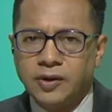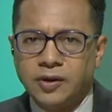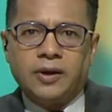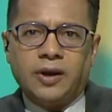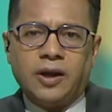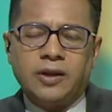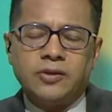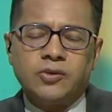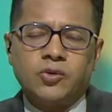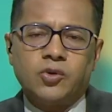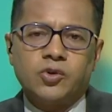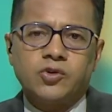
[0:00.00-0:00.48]

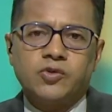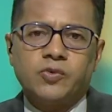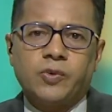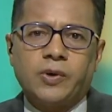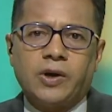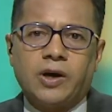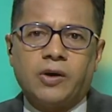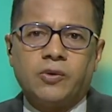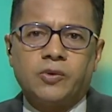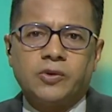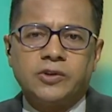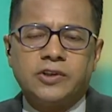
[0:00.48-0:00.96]
And those were
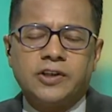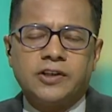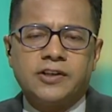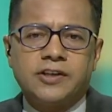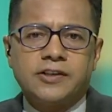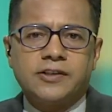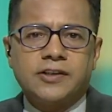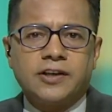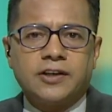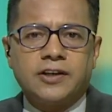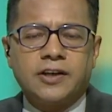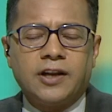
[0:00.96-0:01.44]
our
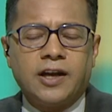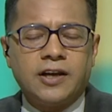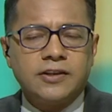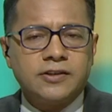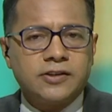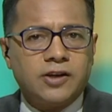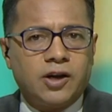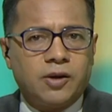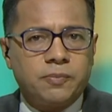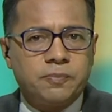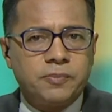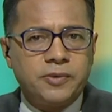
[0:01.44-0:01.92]
latest headlines.
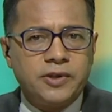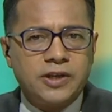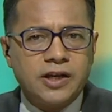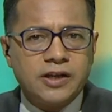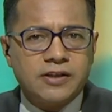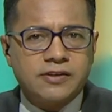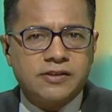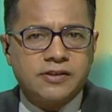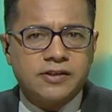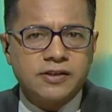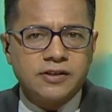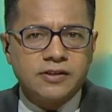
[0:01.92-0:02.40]
Up
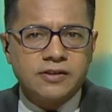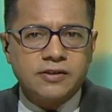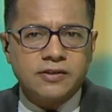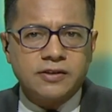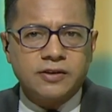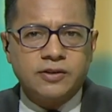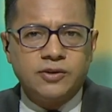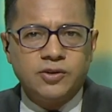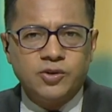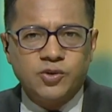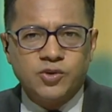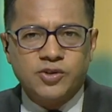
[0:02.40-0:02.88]
next is
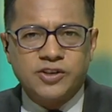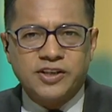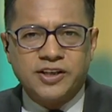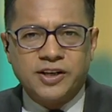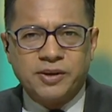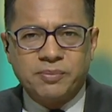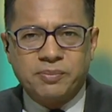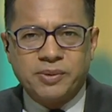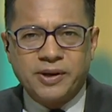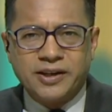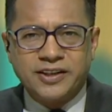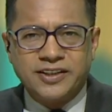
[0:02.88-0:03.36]
News in
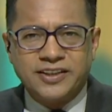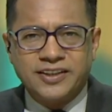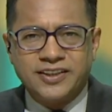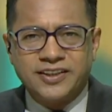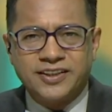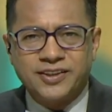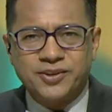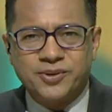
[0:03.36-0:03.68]
Nepali.